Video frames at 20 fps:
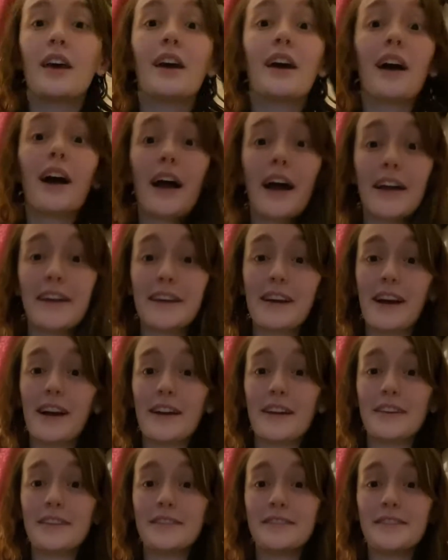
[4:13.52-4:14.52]
Hi
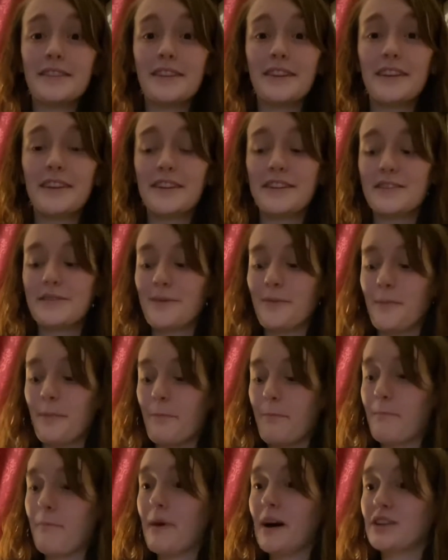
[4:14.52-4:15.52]
guys, it is
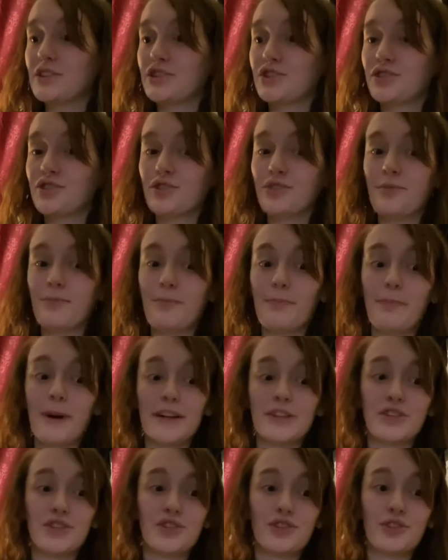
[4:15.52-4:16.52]
much
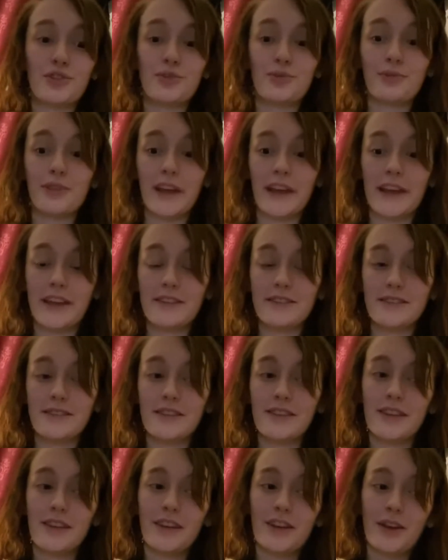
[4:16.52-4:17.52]
too
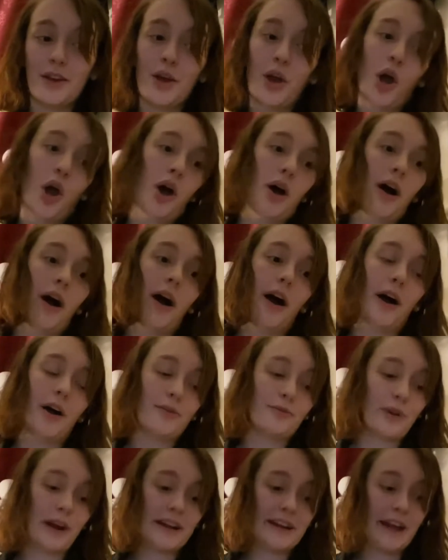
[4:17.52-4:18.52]
late
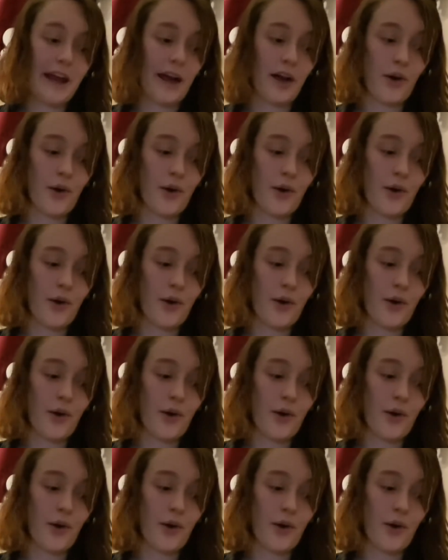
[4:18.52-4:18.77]
right now.